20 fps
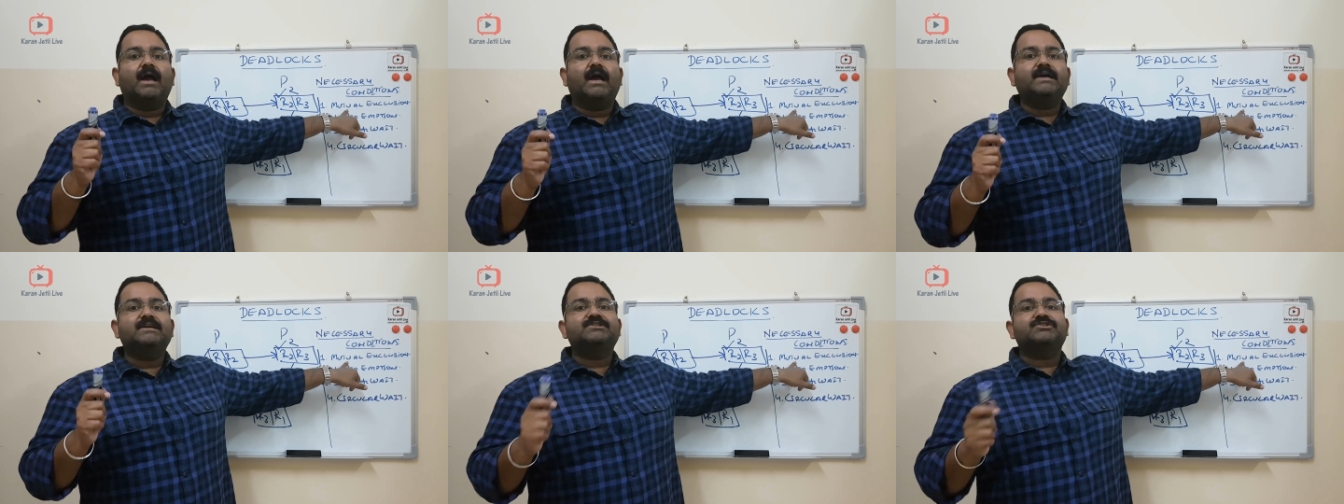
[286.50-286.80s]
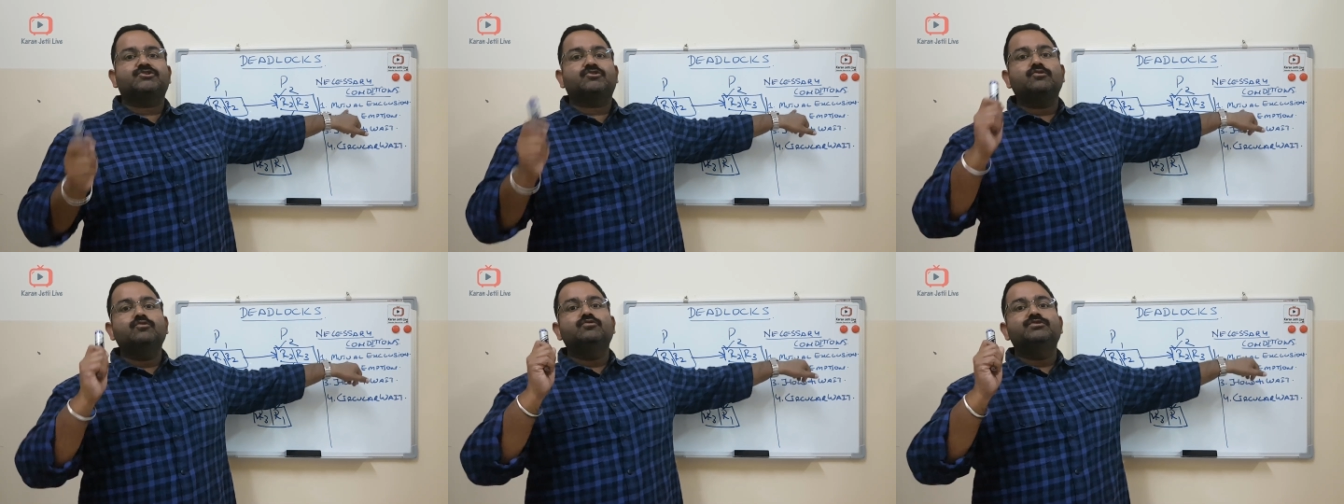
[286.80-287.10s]

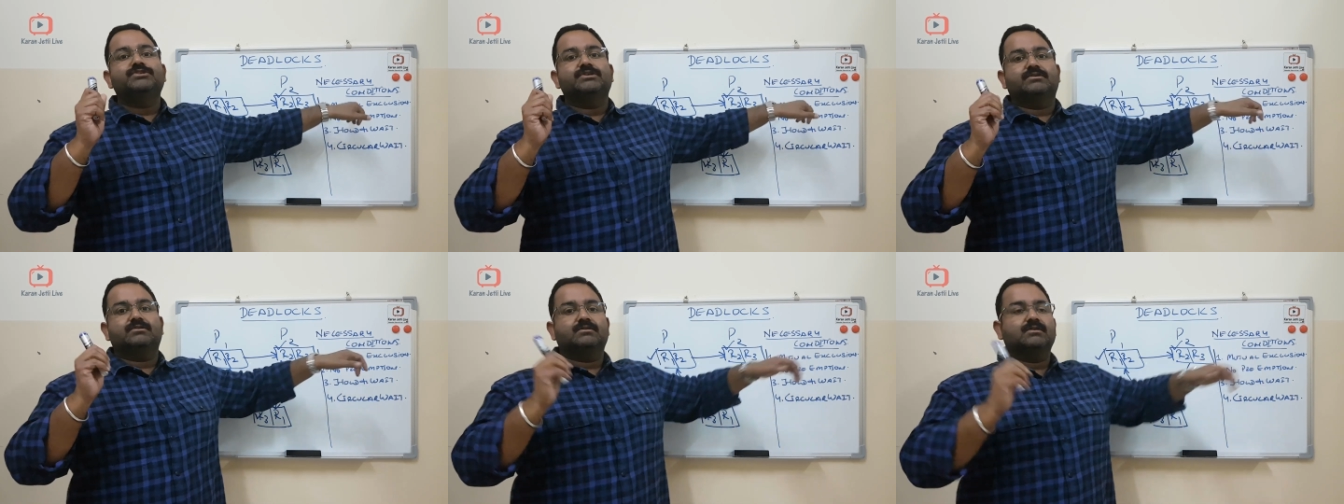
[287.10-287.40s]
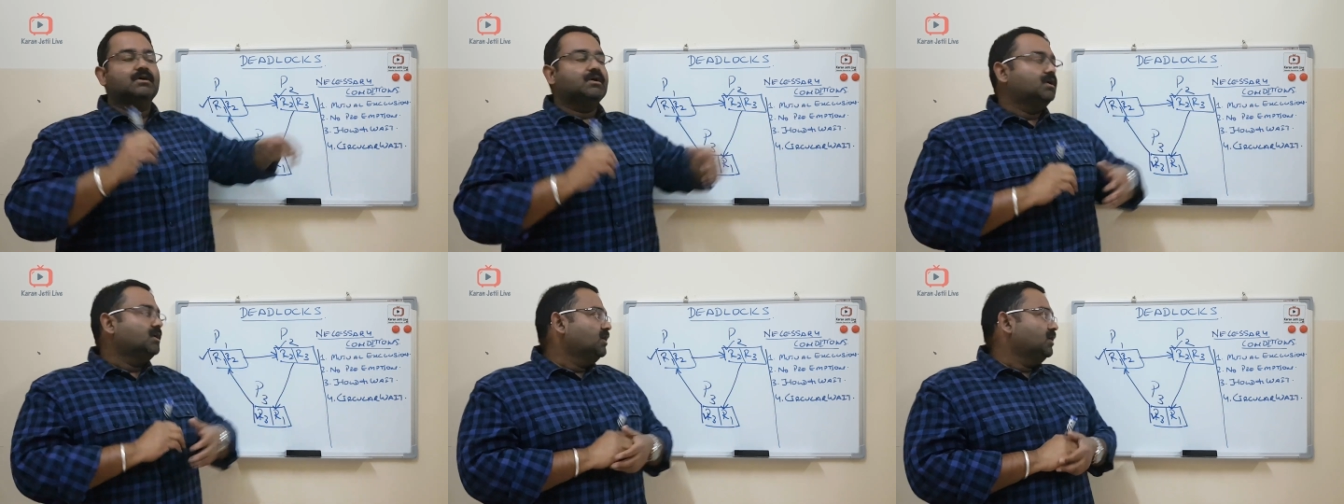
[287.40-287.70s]
exclusion.
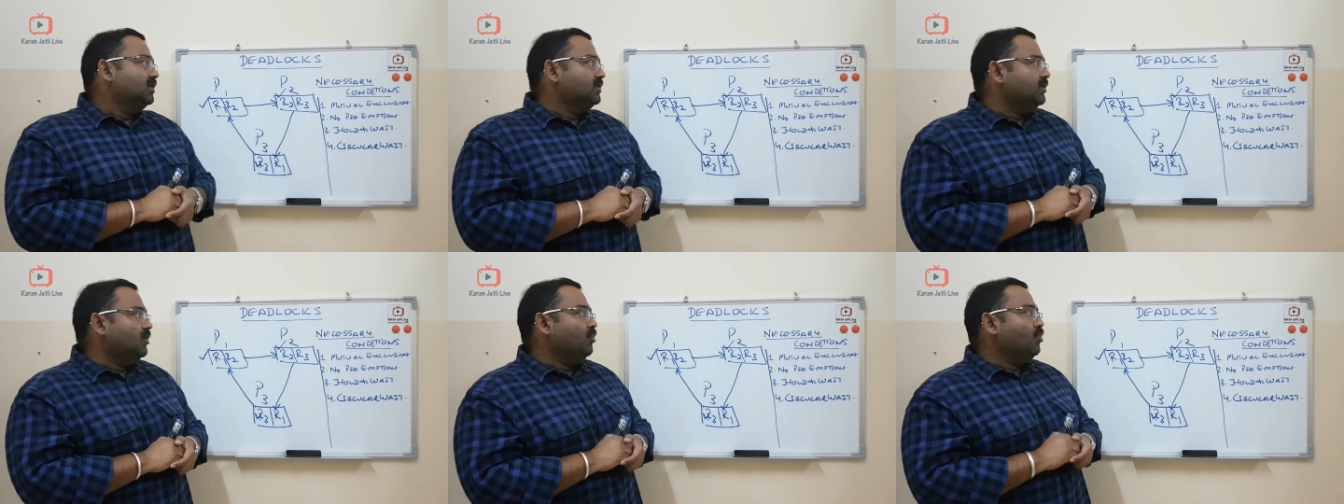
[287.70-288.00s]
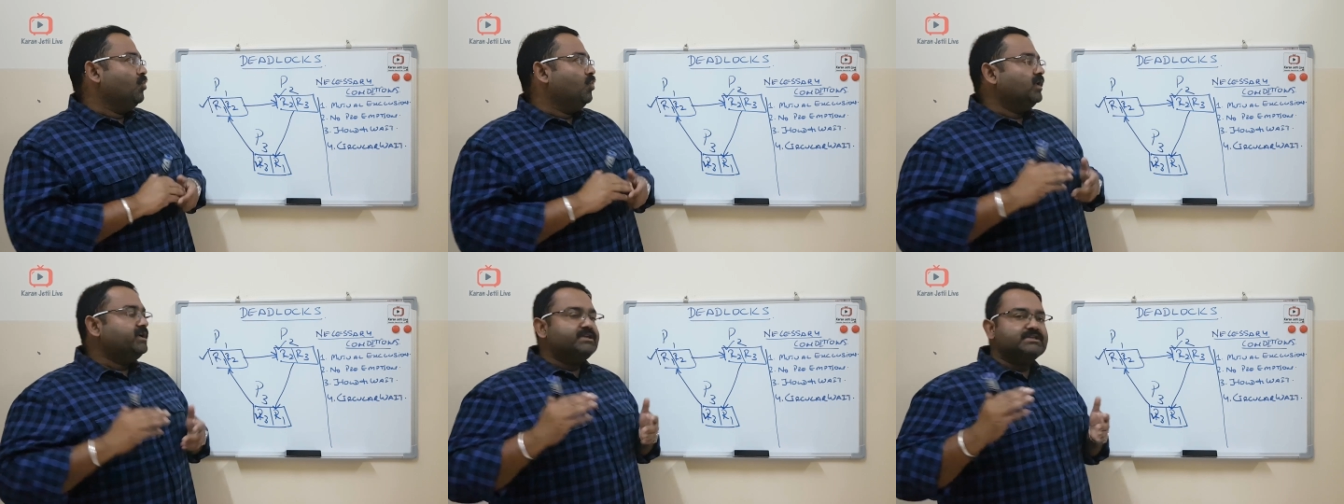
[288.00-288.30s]
Now,
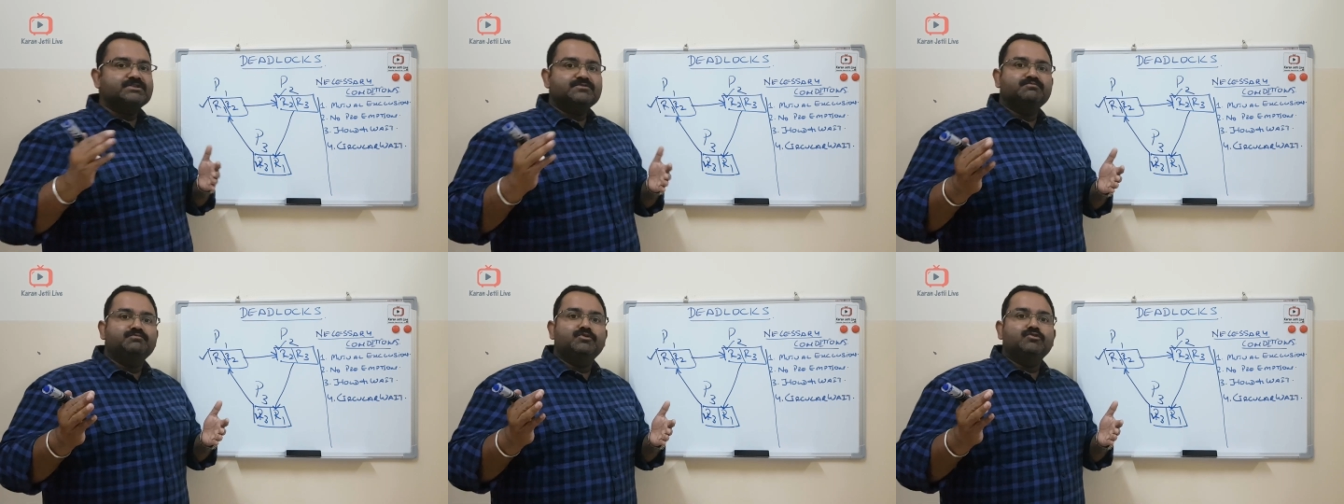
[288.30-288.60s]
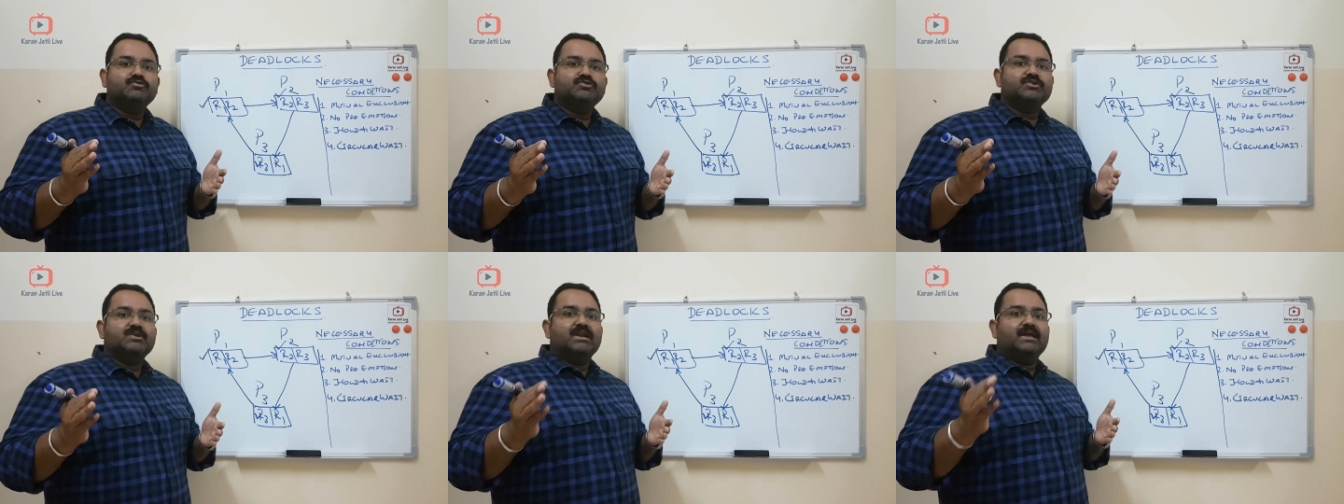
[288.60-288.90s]
what is
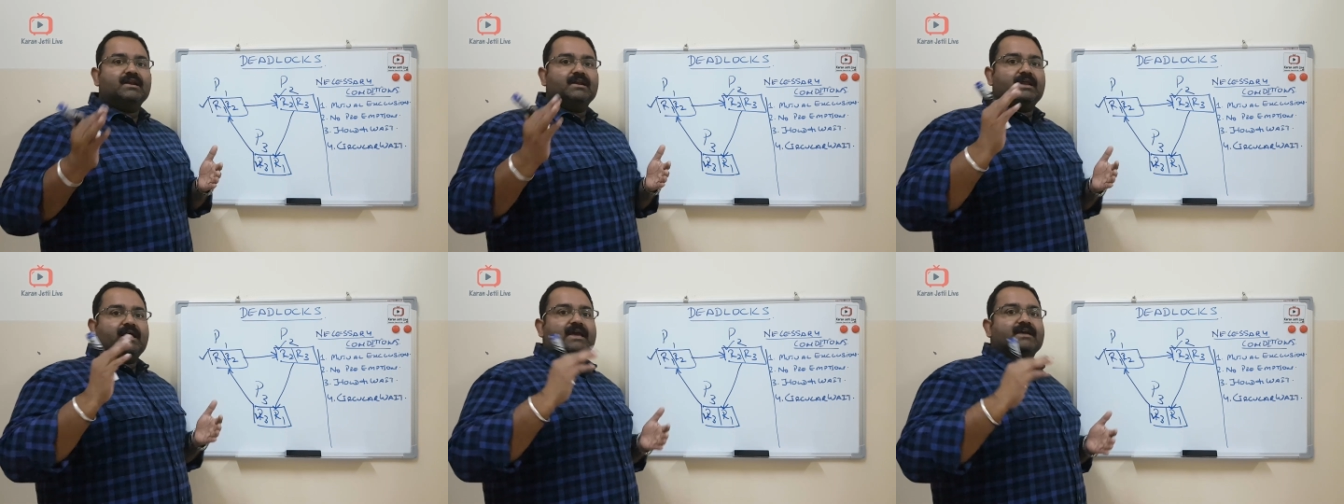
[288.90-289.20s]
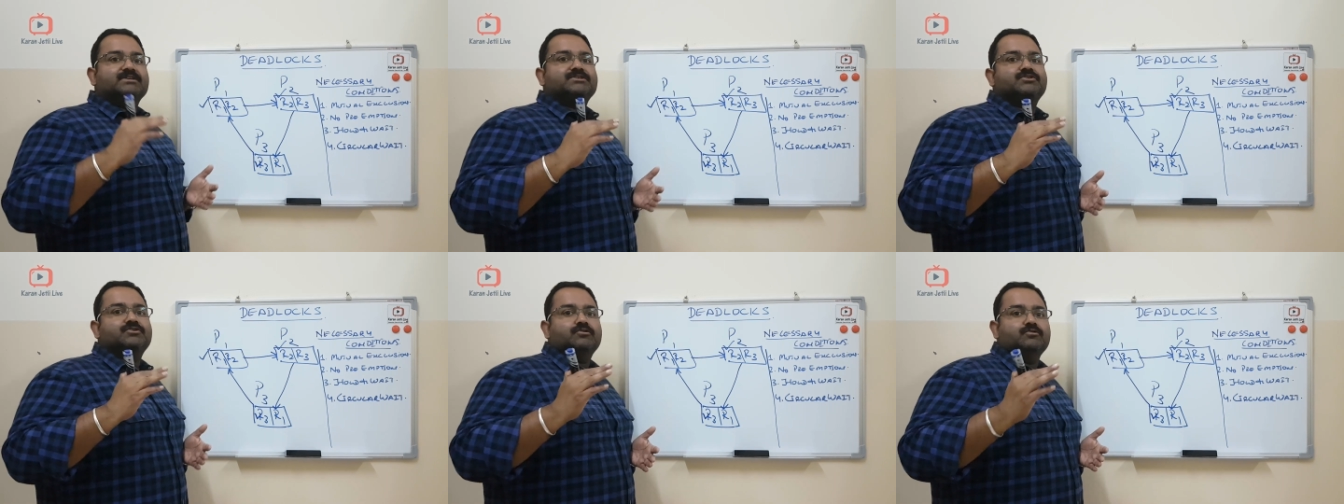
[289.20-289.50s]
mutual
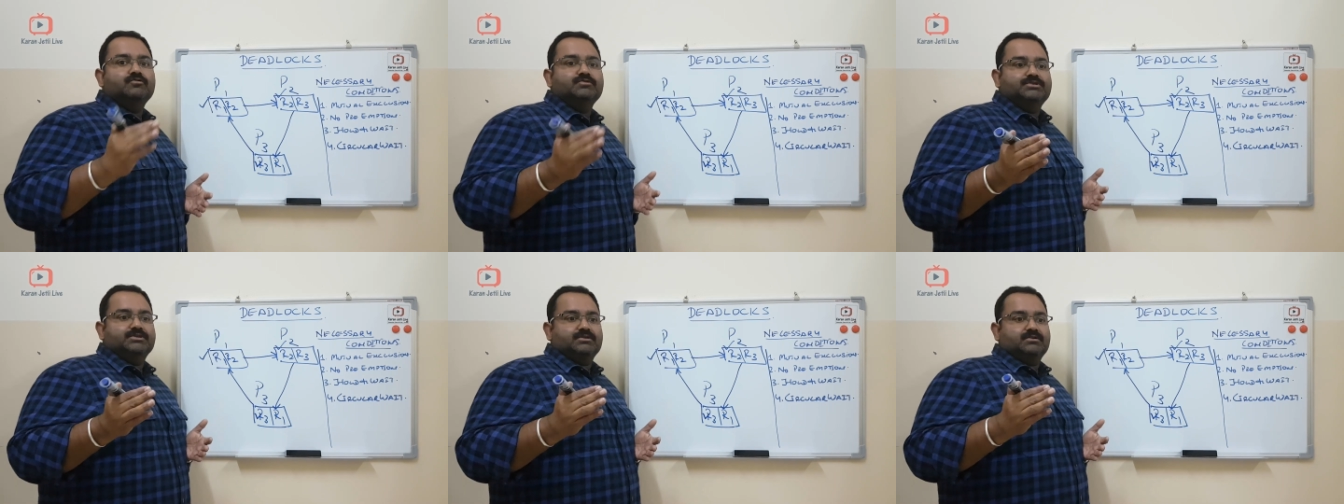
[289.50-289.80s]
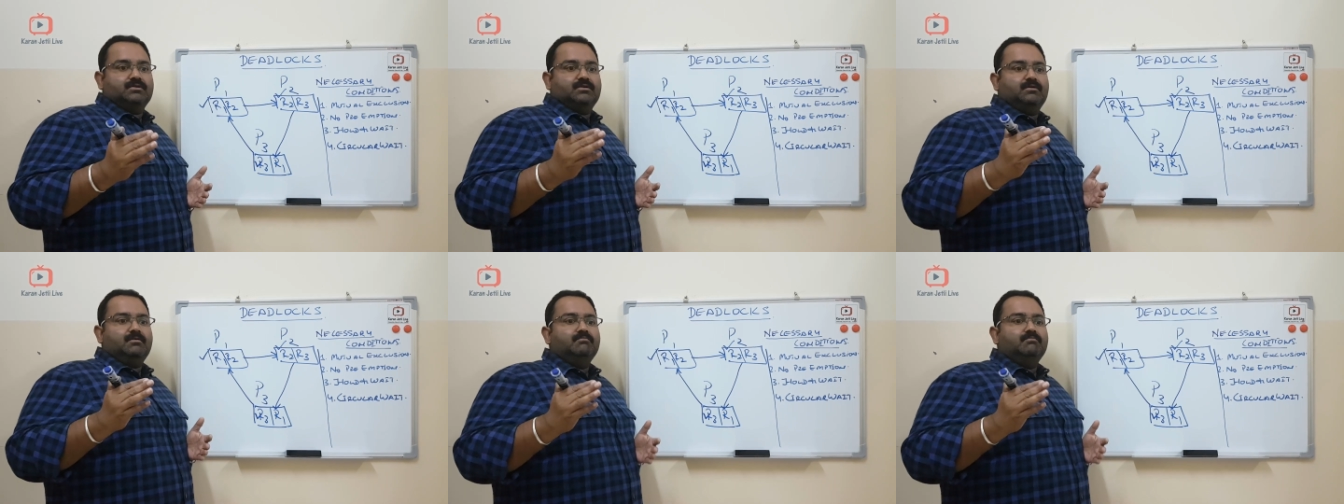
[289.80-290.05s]
exclusion?